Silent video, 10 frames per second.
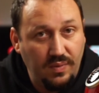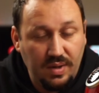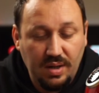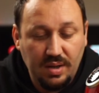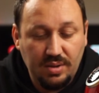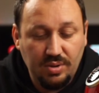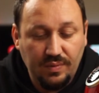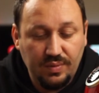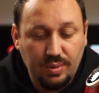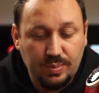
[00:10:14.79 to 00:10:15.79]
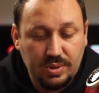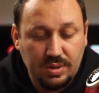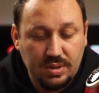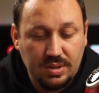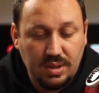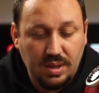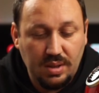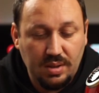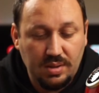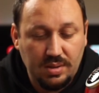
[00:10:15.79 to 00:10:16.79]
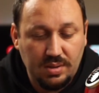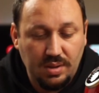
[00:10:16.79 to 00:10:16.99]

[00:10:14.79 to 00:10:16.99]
variety of the options, and